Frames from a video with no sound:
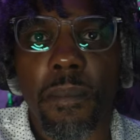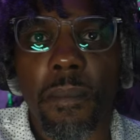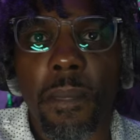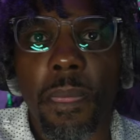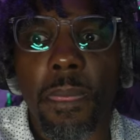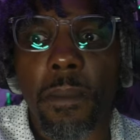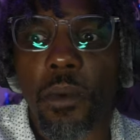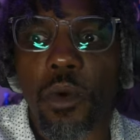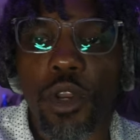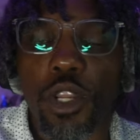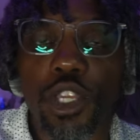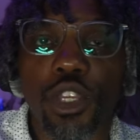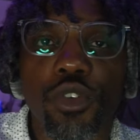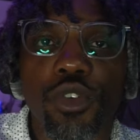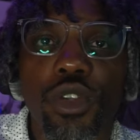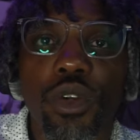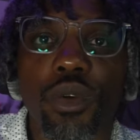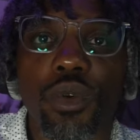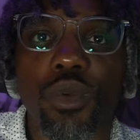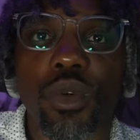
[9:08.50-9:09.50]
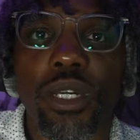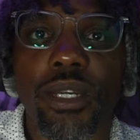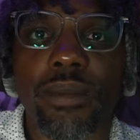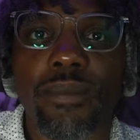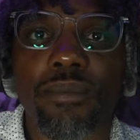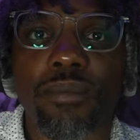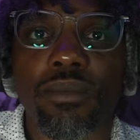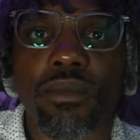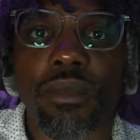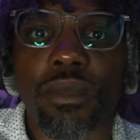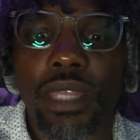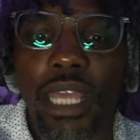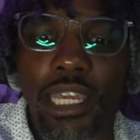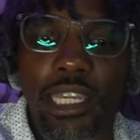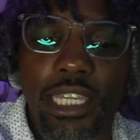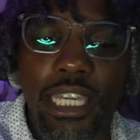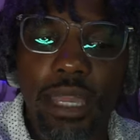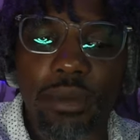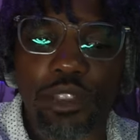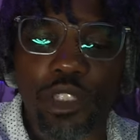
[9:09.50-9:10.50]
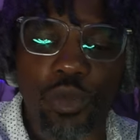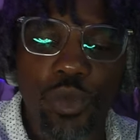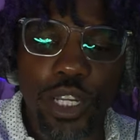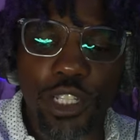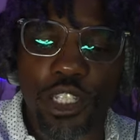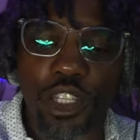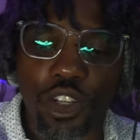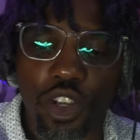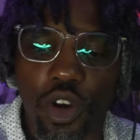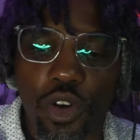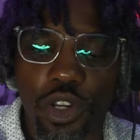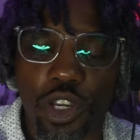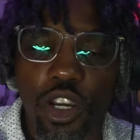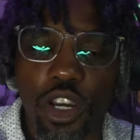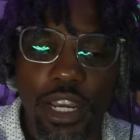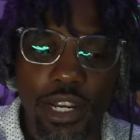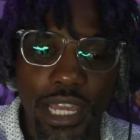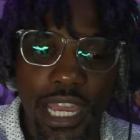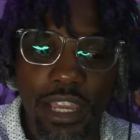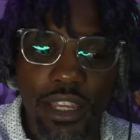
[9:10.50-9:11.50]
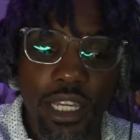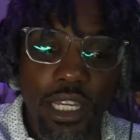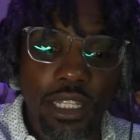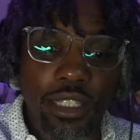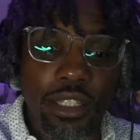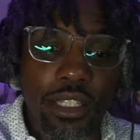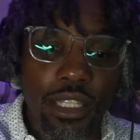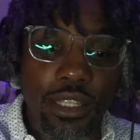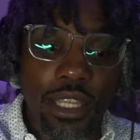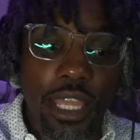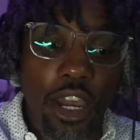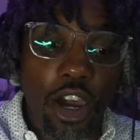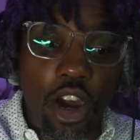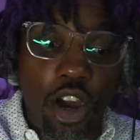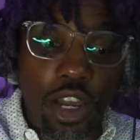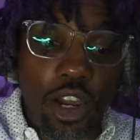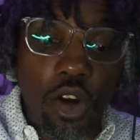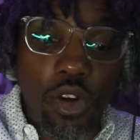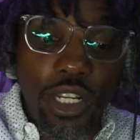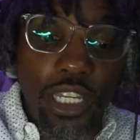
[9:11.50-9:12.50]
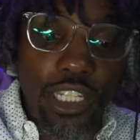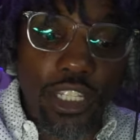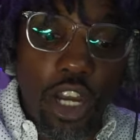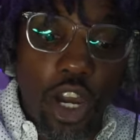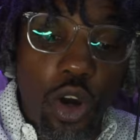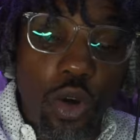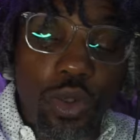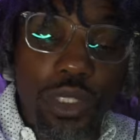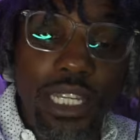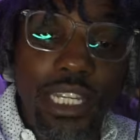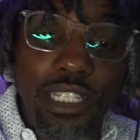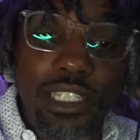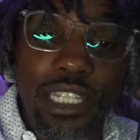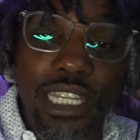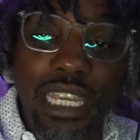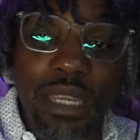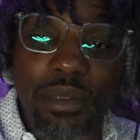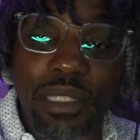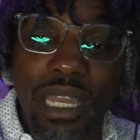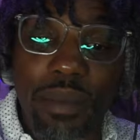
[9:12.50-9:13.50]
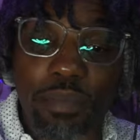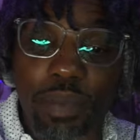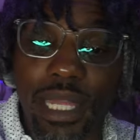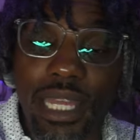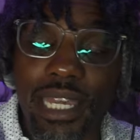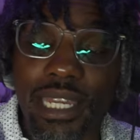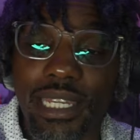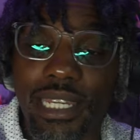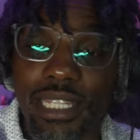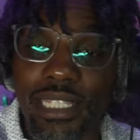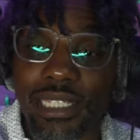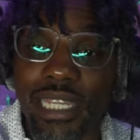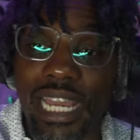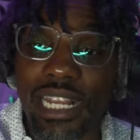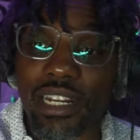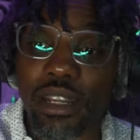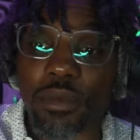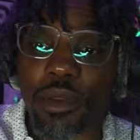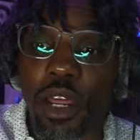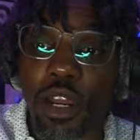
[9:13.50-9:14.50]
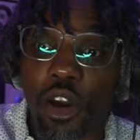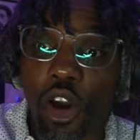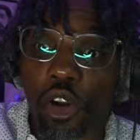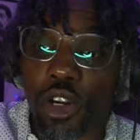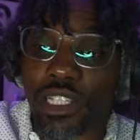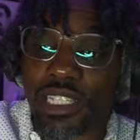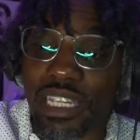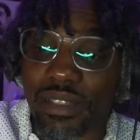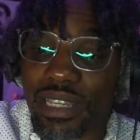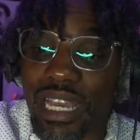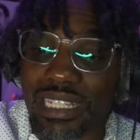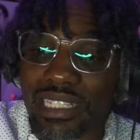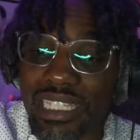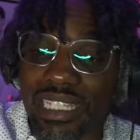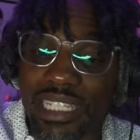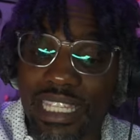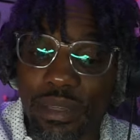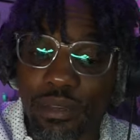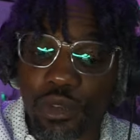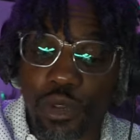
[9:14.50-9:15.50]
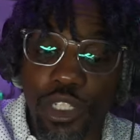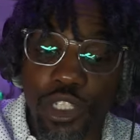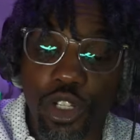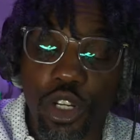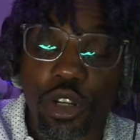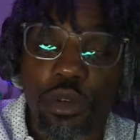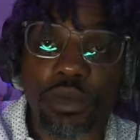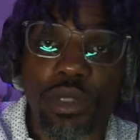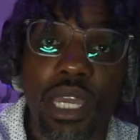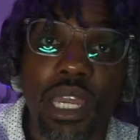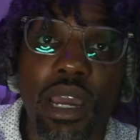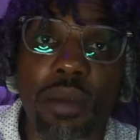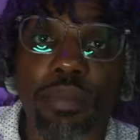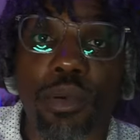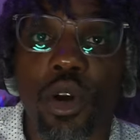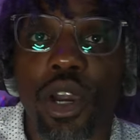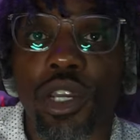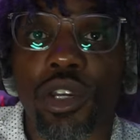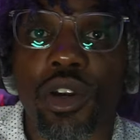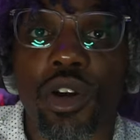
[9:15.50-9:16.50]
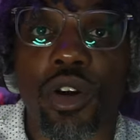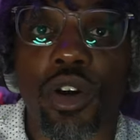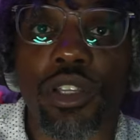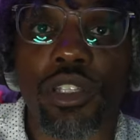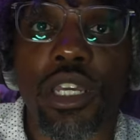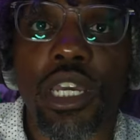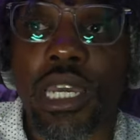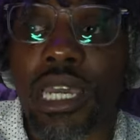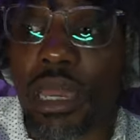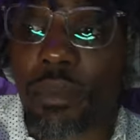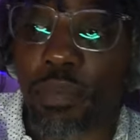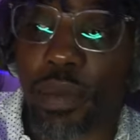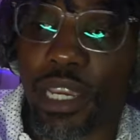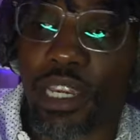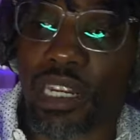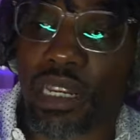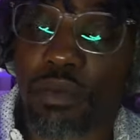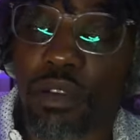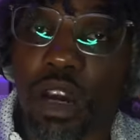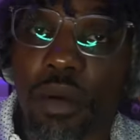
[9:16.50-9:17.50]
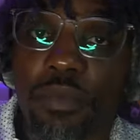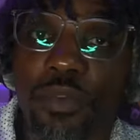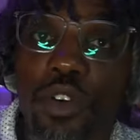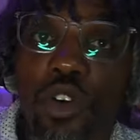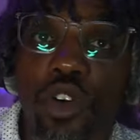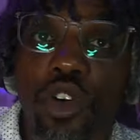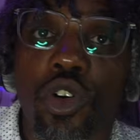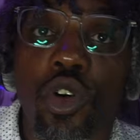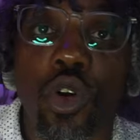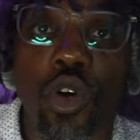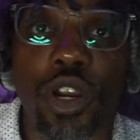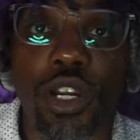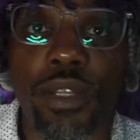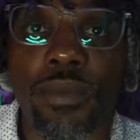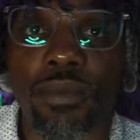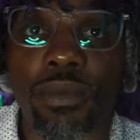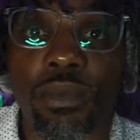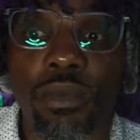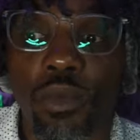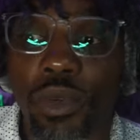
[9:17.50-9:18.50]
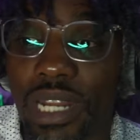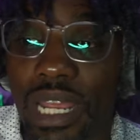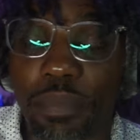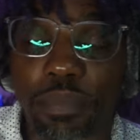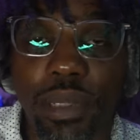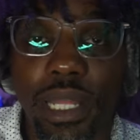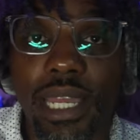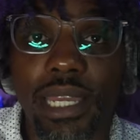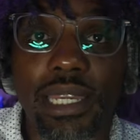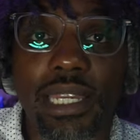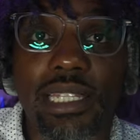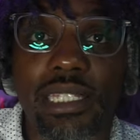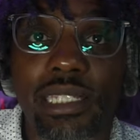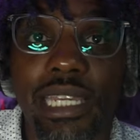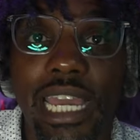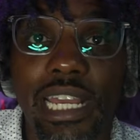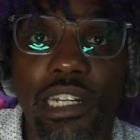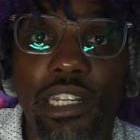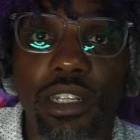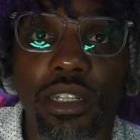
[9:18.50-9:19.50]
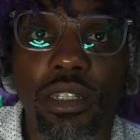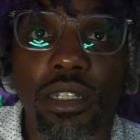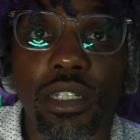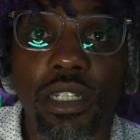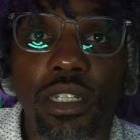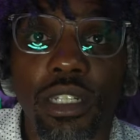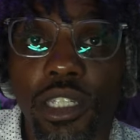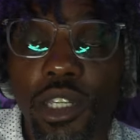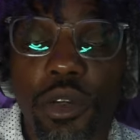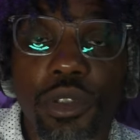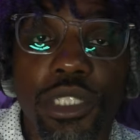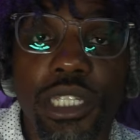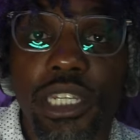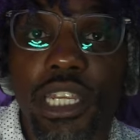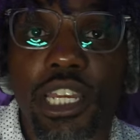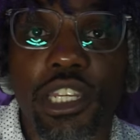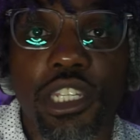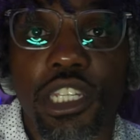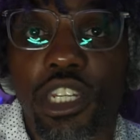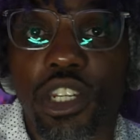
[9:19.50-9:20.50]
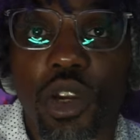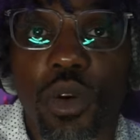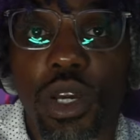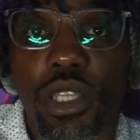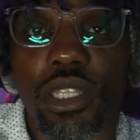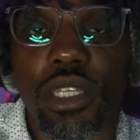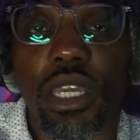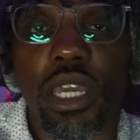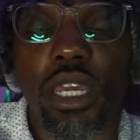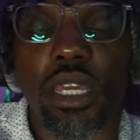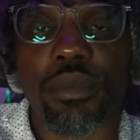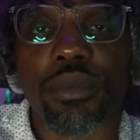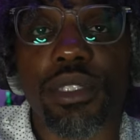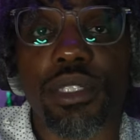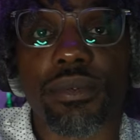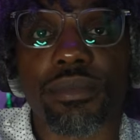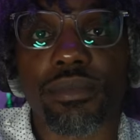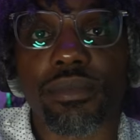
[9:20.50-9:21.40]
What do you do? They keep switching on her, and only teams that play against Caitlin are the only teams I see keep switching on them damn point guards and picking them up full court when they play against Caitlin. You don't see that shit in no other games.